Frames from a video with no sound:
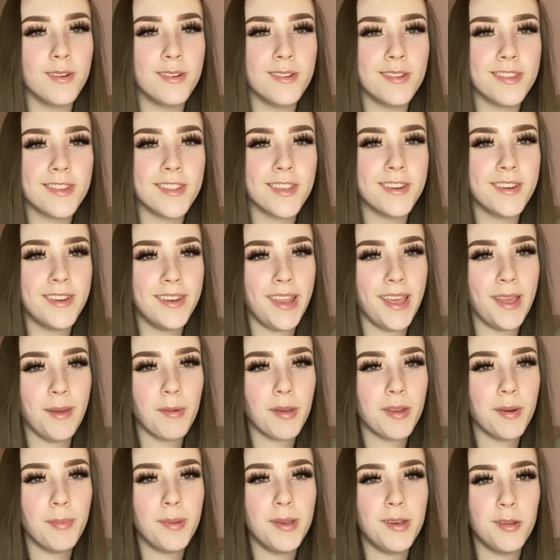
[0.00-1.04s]
So today I'm going to
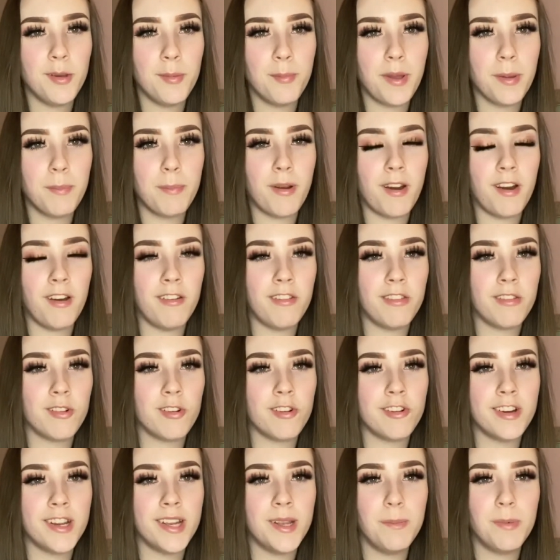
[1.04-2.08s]
be doing my birth
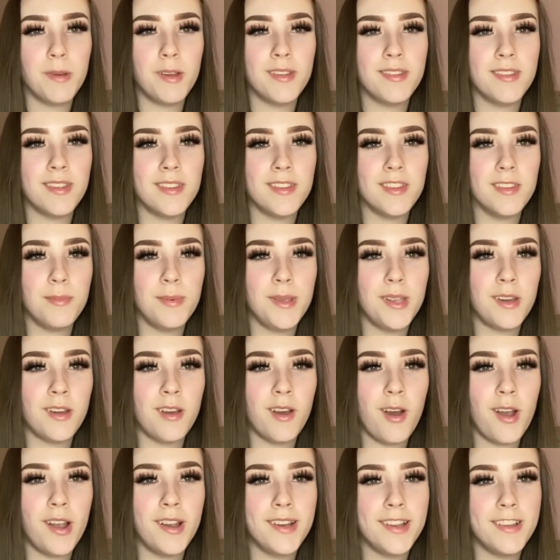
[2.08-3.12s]
story because this has been a
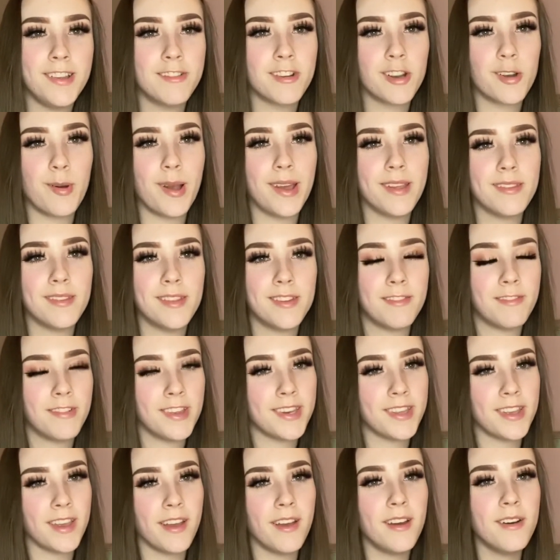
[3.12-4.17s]
highly requested
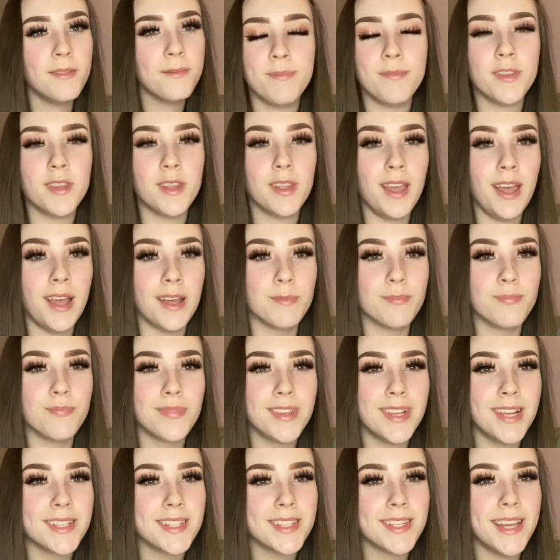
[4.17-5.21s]
video. So yeah, let's
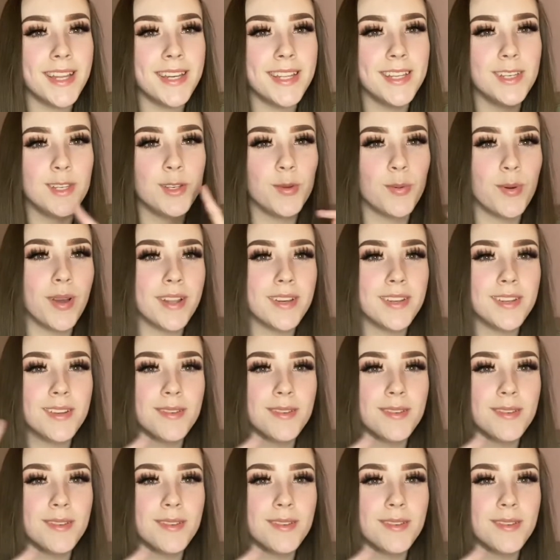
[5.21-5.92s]
get into it.